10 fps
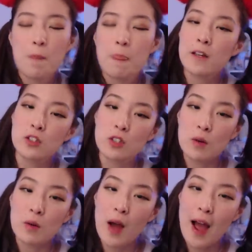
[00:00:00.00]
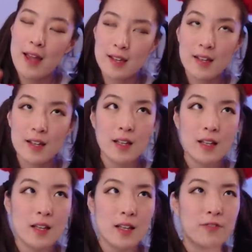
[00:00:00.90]
So I think
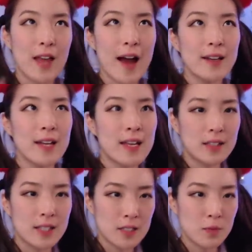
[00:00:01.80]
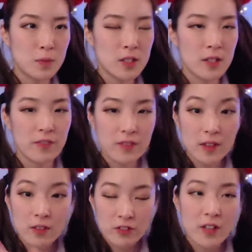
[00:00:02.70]
if that and this music...
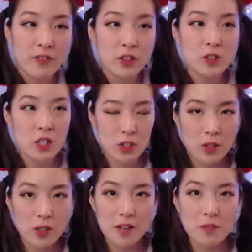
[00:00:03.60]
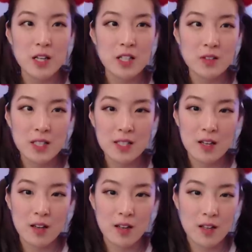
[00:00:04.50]
If lose control and what you need...
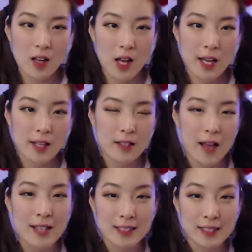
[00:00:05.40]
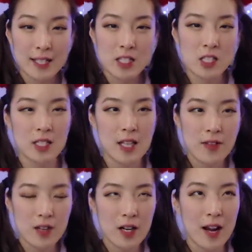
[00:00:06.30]
It has a stage
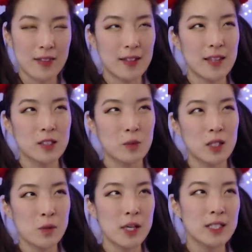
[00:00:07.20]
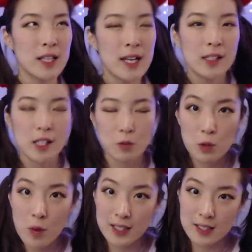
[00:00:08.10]
together. I think that's what it was. Then we'll
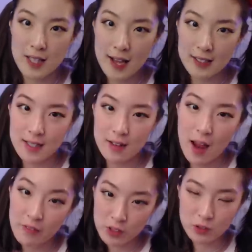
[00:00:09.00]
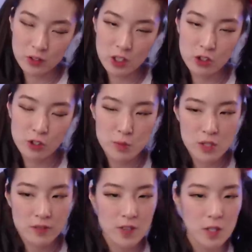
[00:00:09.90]
watch that after Lose Control
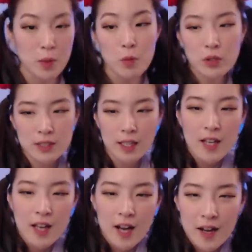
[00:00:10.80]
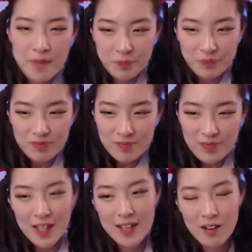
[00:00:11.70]
music video. But we'll see. And
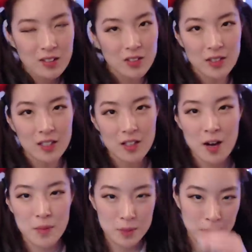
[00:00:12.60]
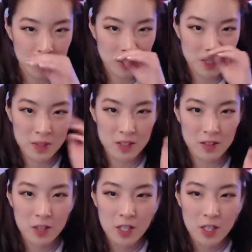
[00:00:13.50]
also in the comments below, let me know.